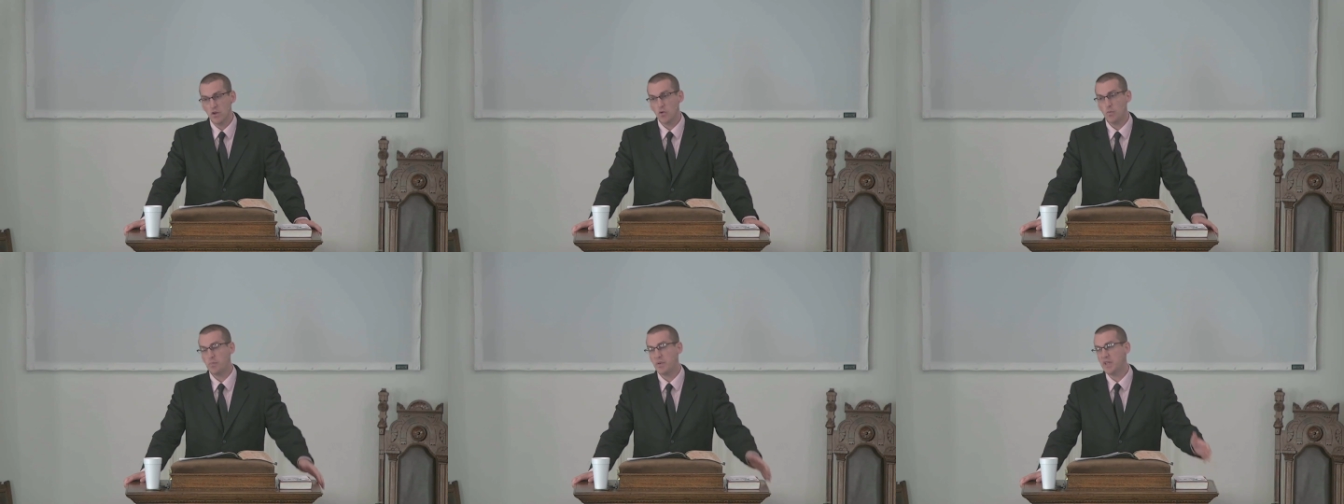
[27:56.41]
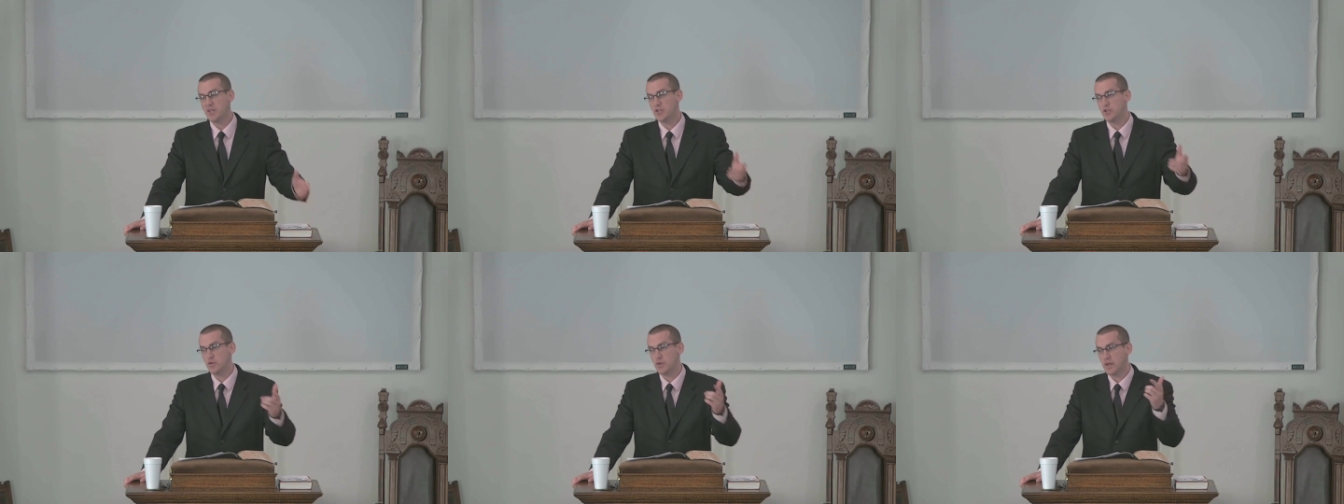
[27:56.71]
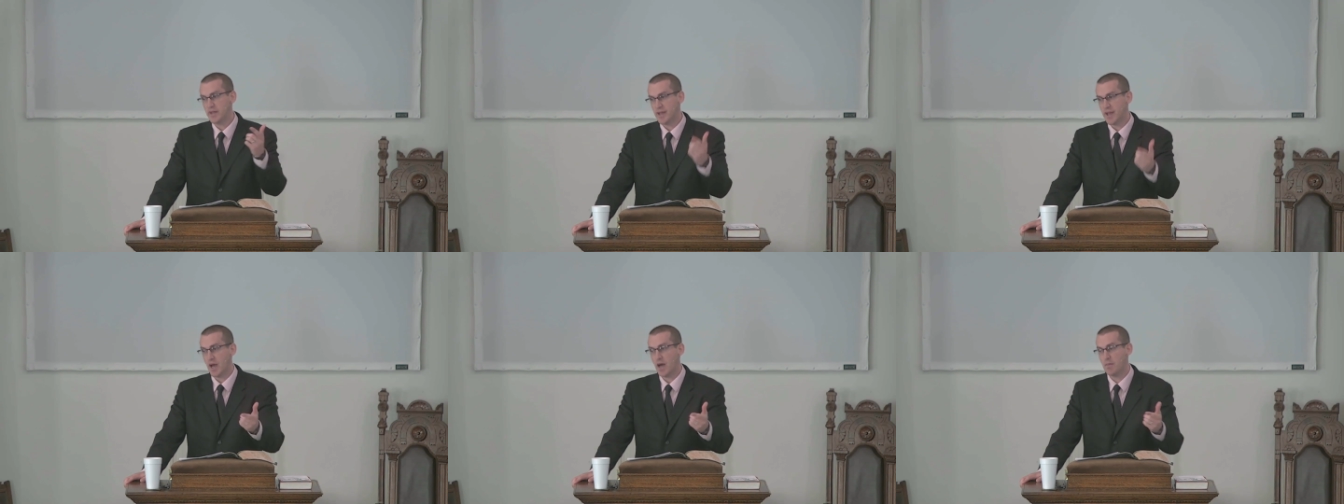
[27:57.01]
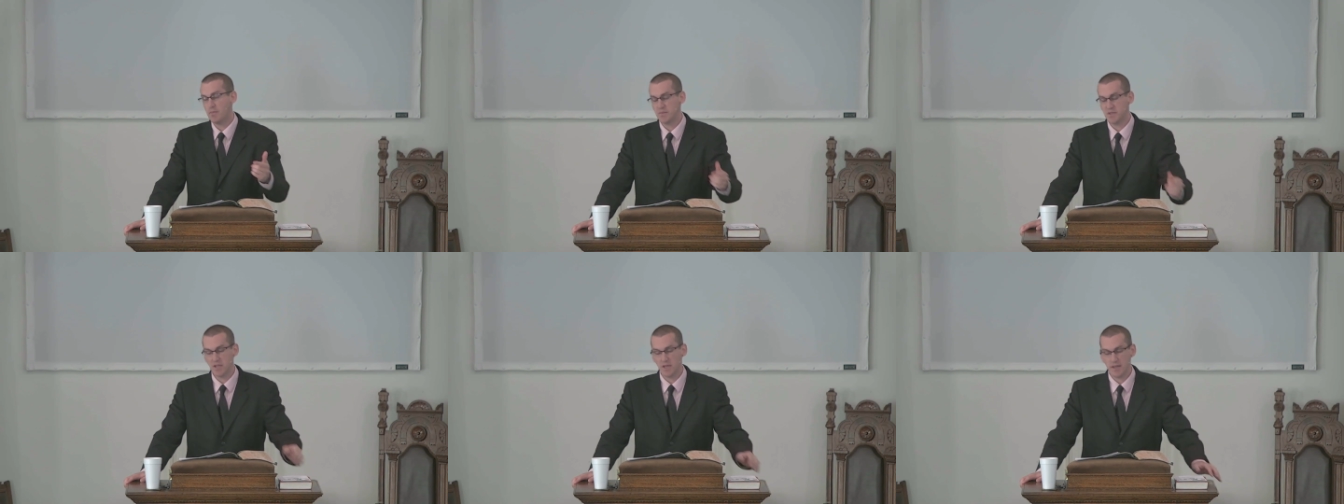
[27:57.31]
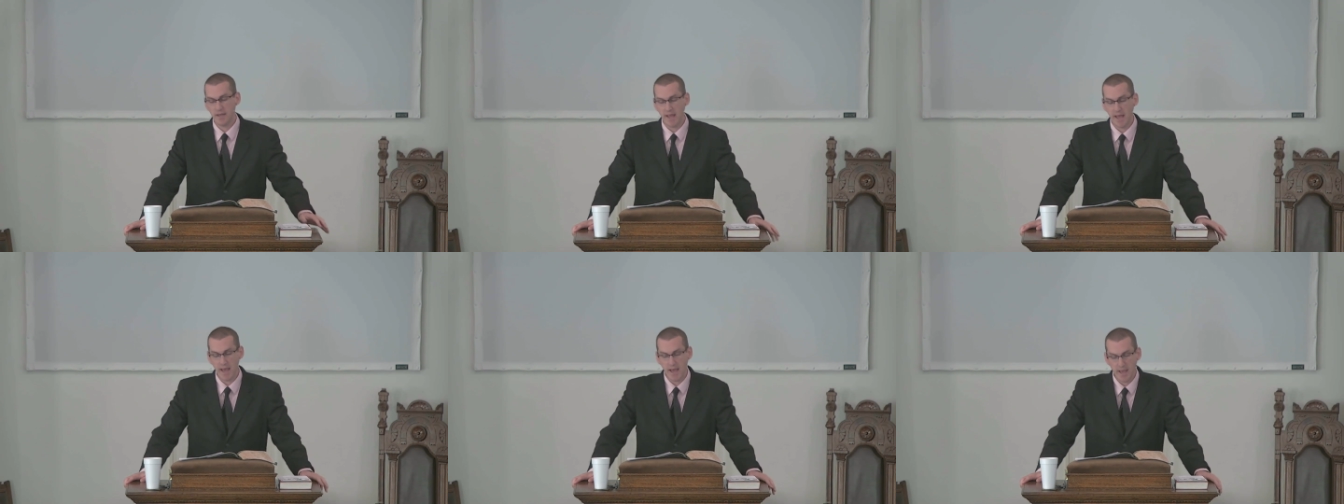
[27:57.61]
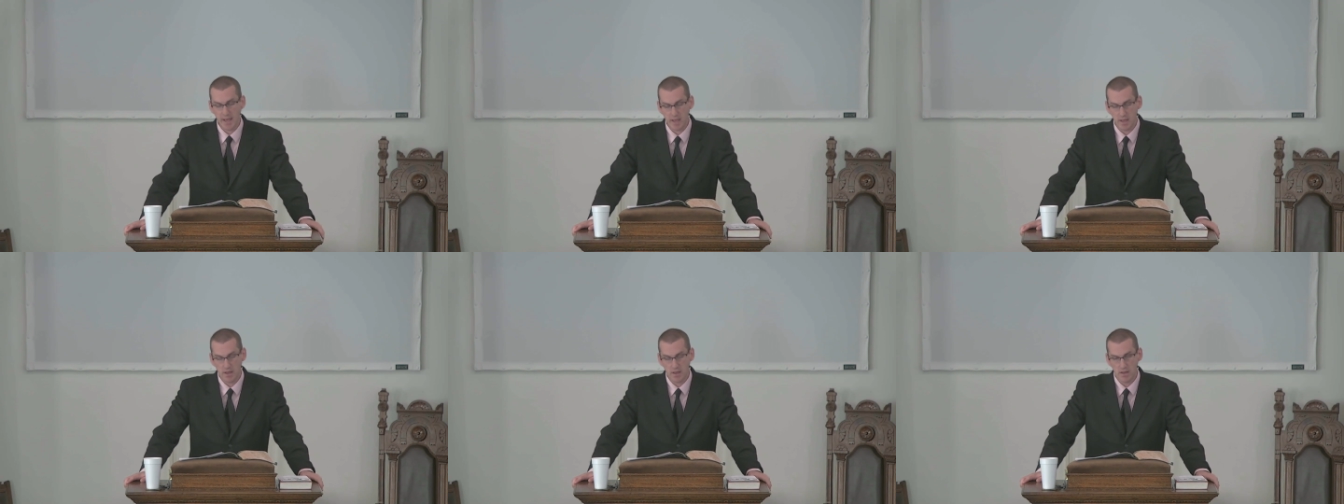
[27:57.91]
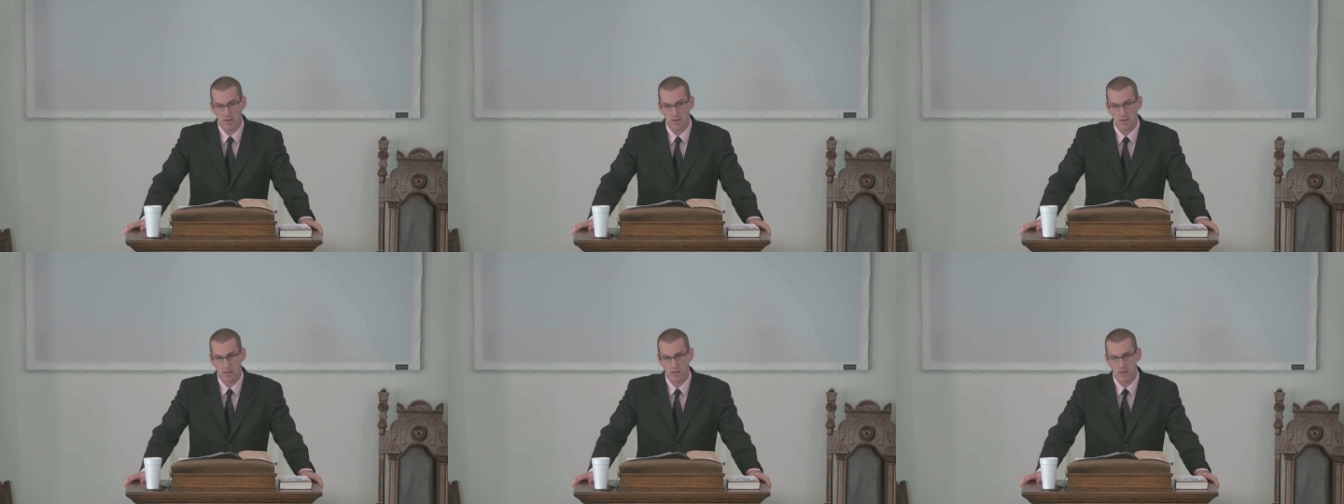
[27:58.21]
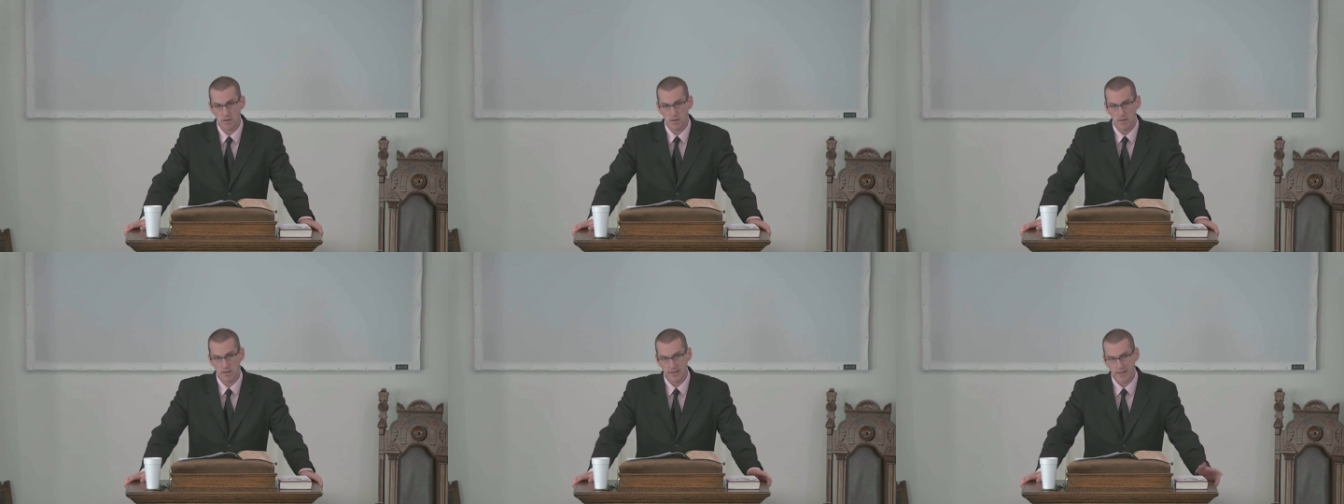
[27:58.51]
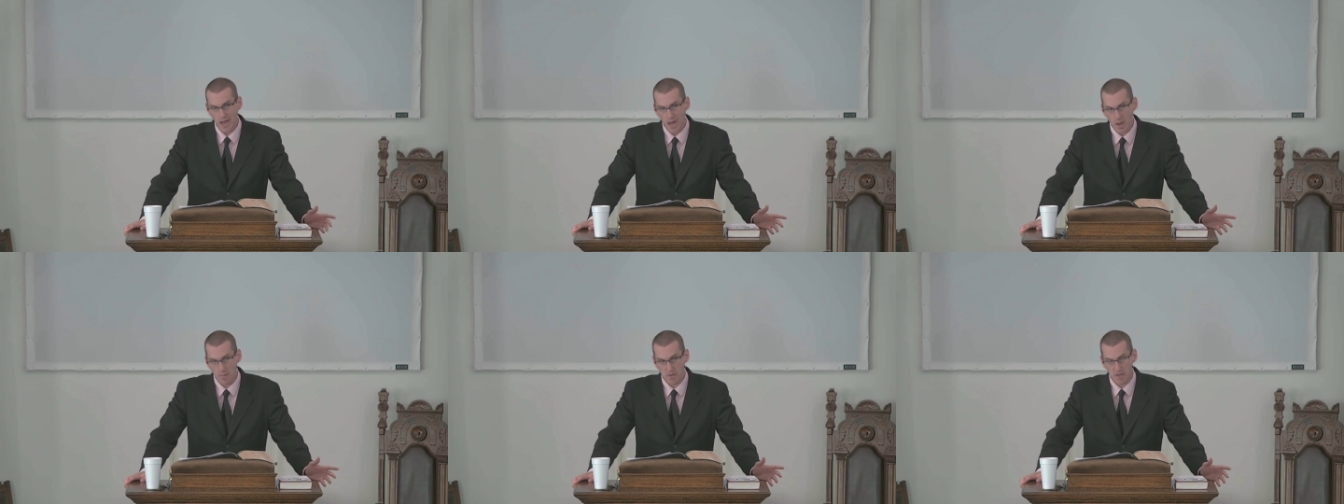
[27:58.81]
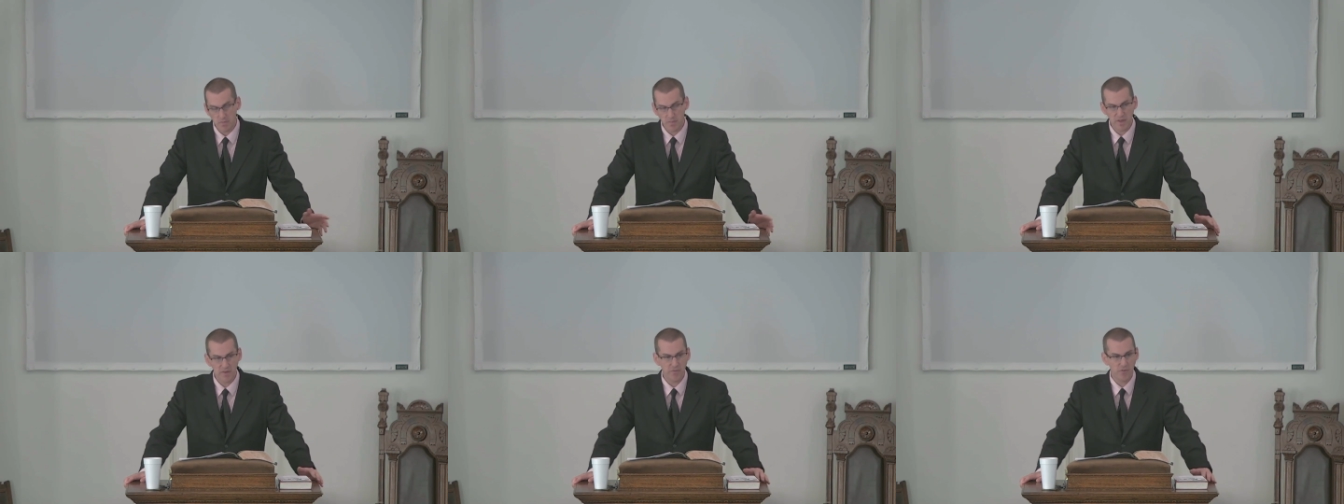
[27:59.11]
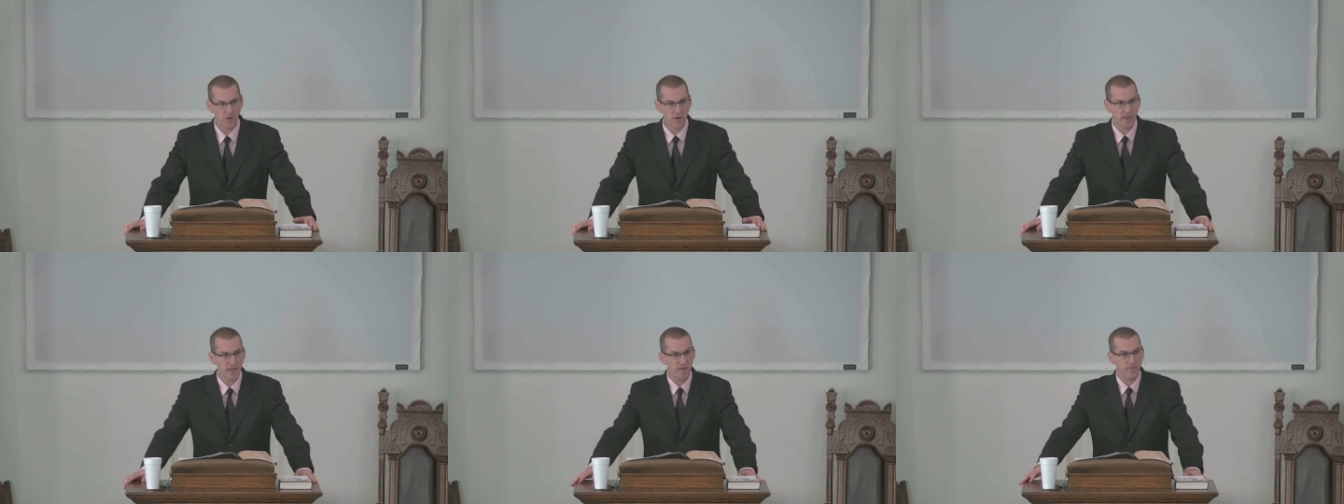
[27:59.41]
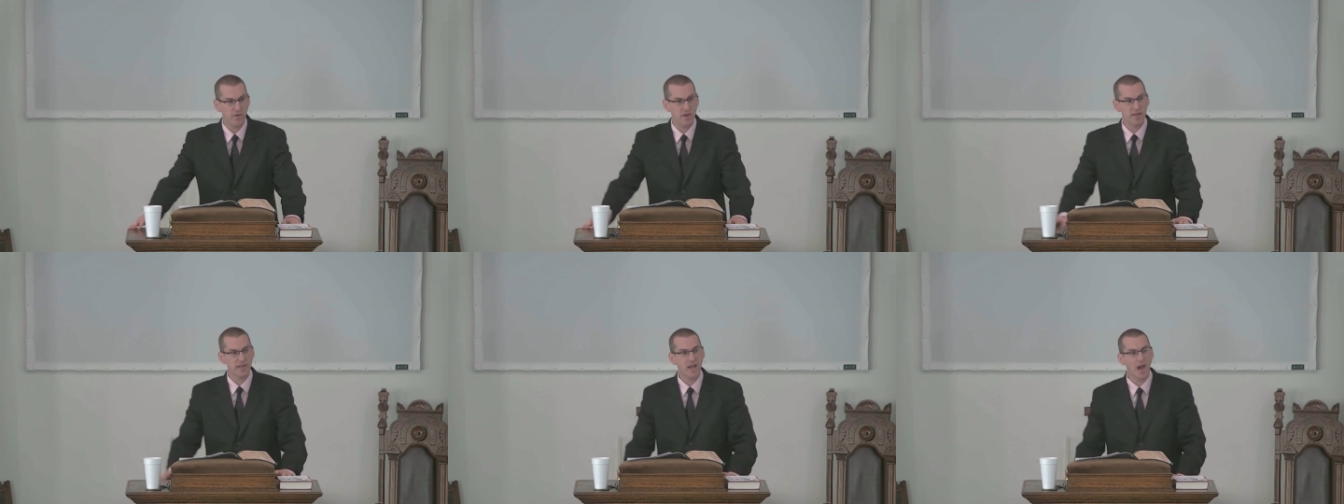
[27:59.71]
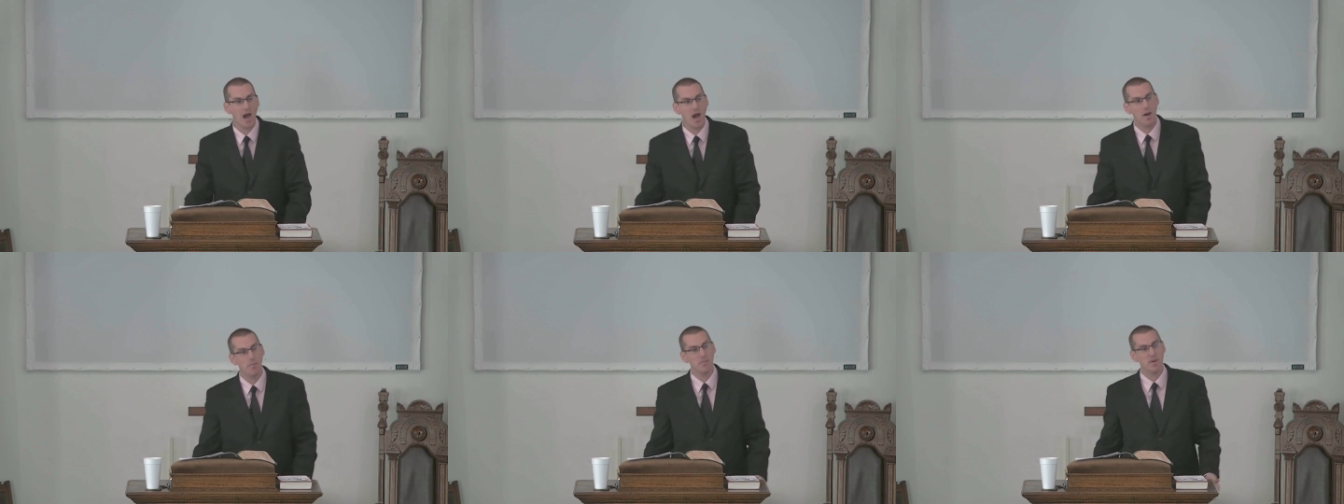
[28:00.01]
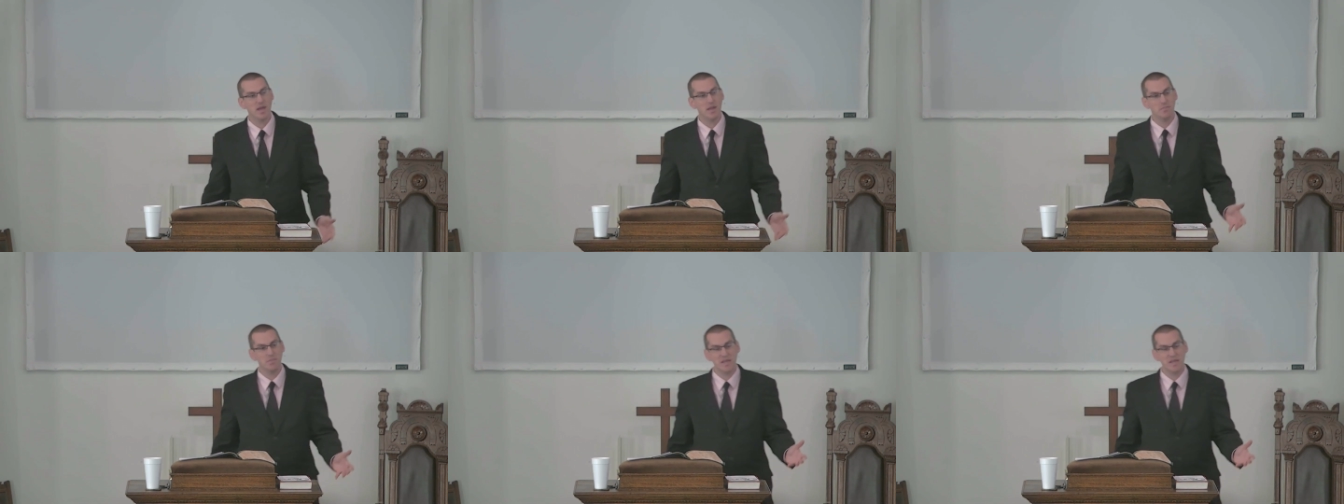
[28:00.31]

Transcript: who bids you to come today. Come and be forgiven. Come